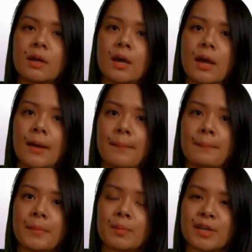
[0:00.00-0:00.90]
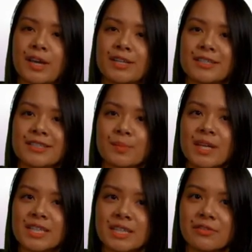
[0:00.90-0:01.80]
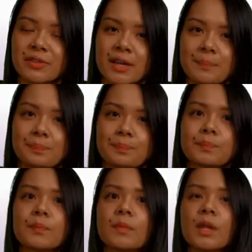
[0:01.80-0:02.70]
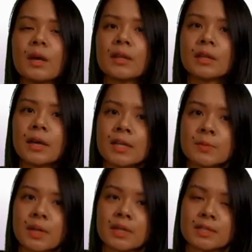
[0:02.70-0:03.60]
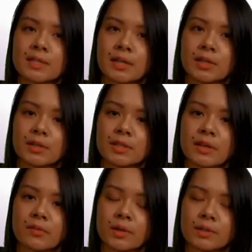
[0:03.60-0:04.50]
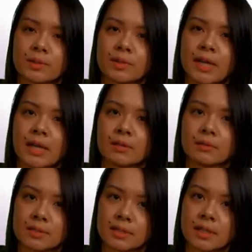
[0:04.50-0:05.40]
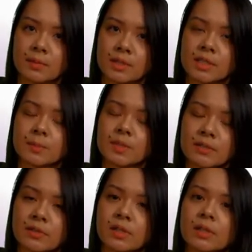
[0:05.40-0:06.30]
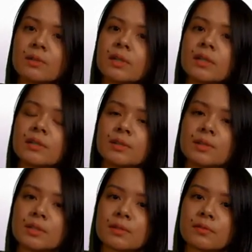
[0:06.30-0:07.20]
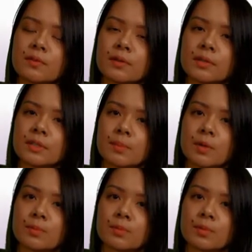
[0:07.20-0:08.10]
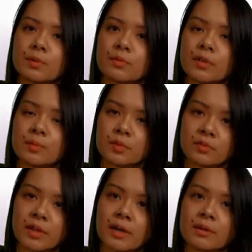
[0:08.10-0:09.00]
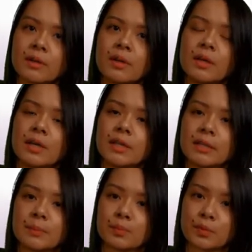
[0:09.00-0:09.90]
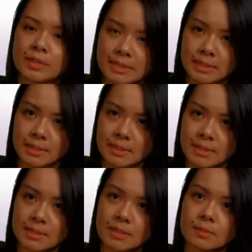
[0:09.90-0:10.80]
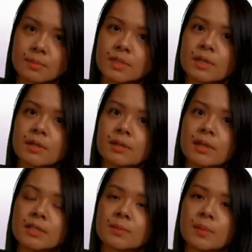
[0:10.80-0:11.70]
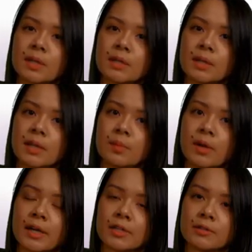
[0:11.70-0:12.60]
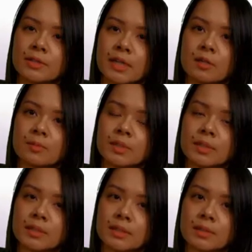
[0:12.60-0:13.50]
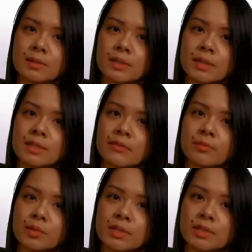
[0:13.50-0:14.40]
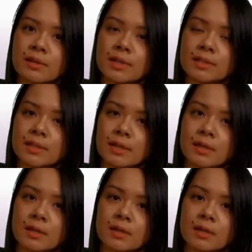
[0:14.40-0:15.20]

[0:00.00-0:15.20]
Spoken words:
Publications are pending for that. And there has been a study in New South Wales called the Unlock study, which is specifically looking at the use of depot buprenorphine Buvidal in the prison system. So that's been led by Adrian Dunlop and is looking at 7 prison sites there.